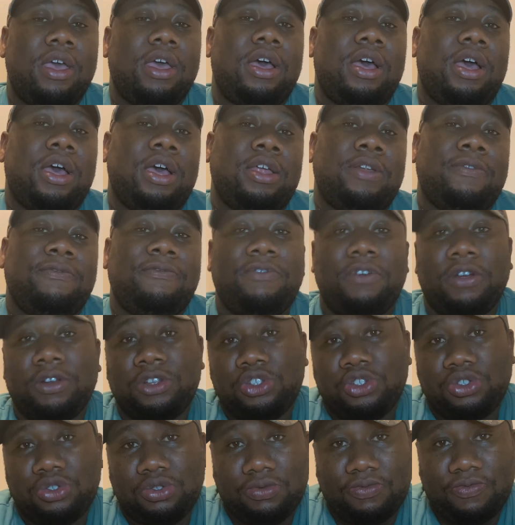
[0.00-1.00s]
And for
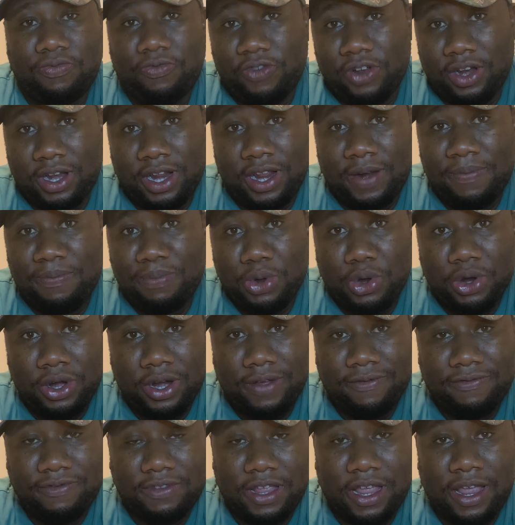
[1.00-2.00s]
that period
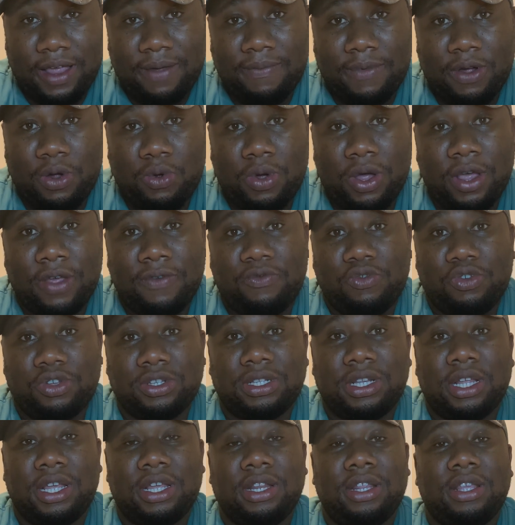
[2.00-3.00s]
of time, my wife was
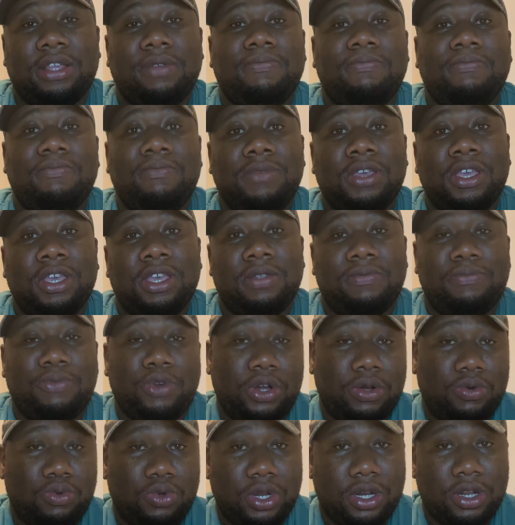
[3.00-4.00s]
like the main
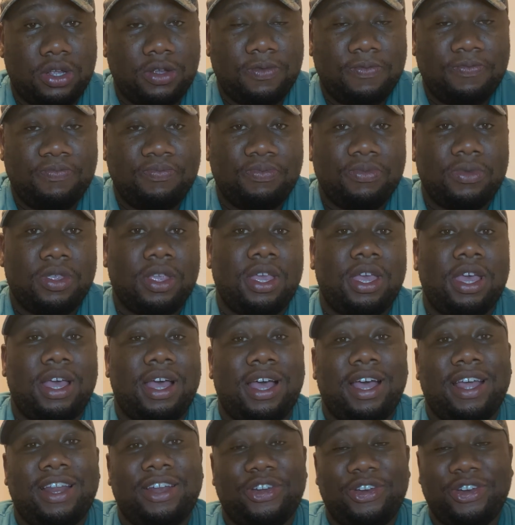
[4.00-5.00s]
breadwinner.
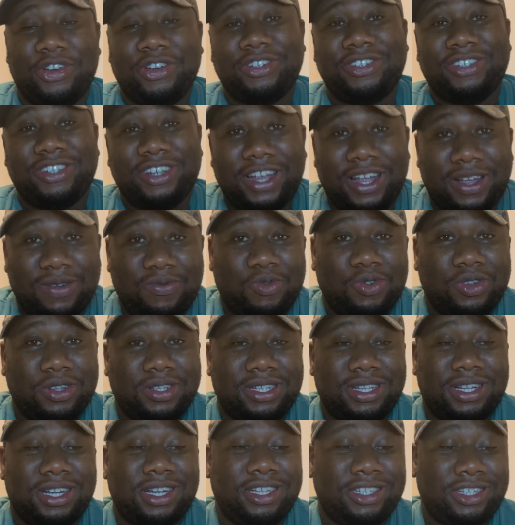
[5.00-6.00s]
And her job
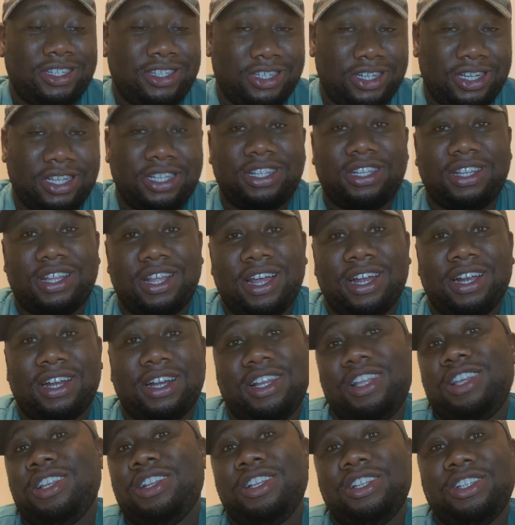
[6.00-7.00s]
was legit a
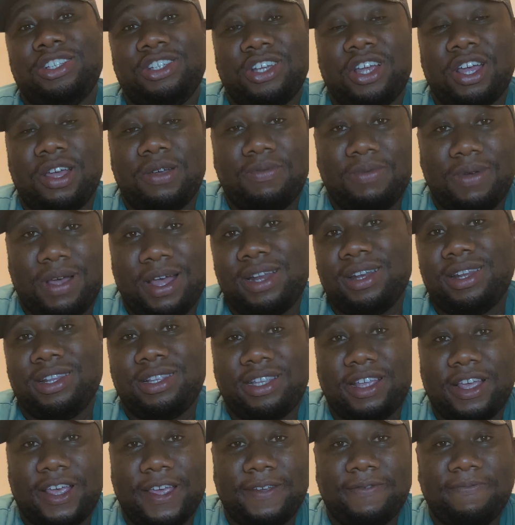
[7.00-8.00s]
cleaning job at the
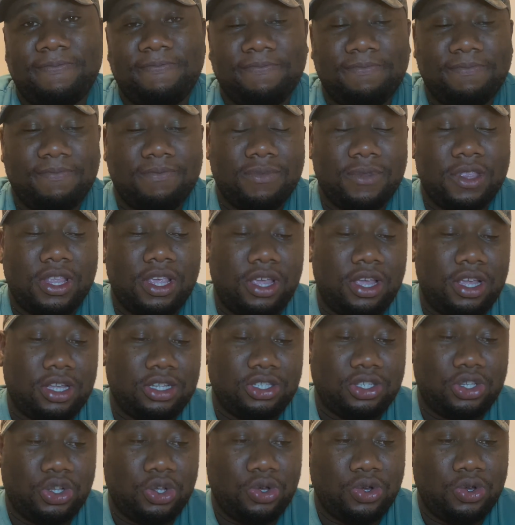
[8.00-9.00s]
time.
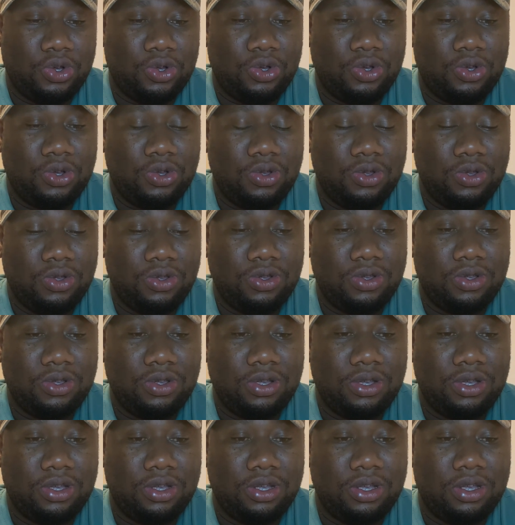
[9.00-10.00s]
So
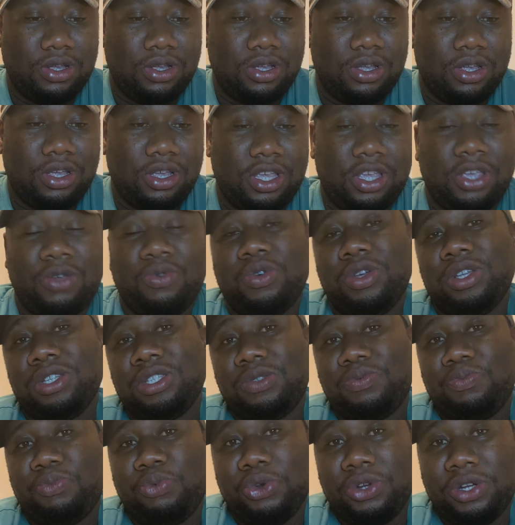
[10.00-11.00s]
it
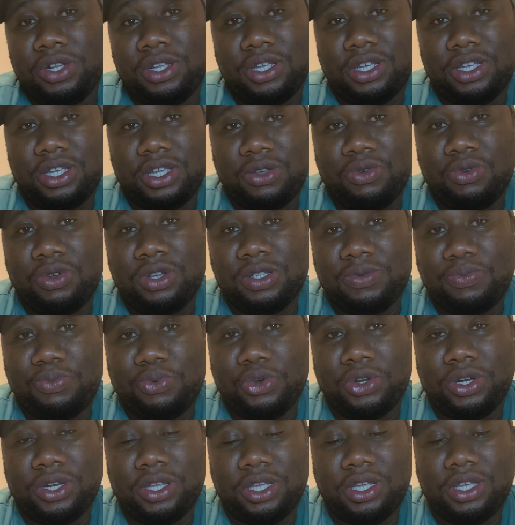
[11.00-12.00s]
was pretty,
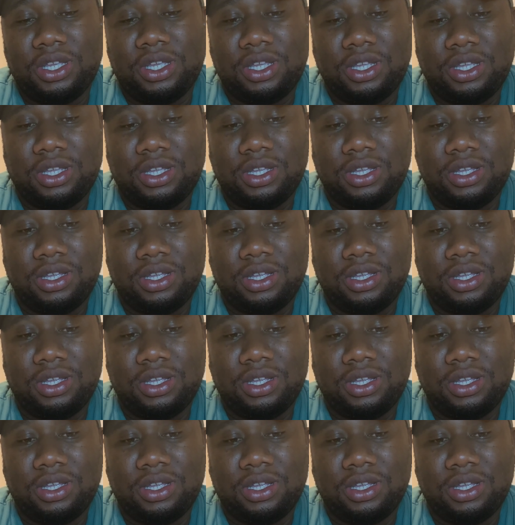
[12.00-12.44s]
I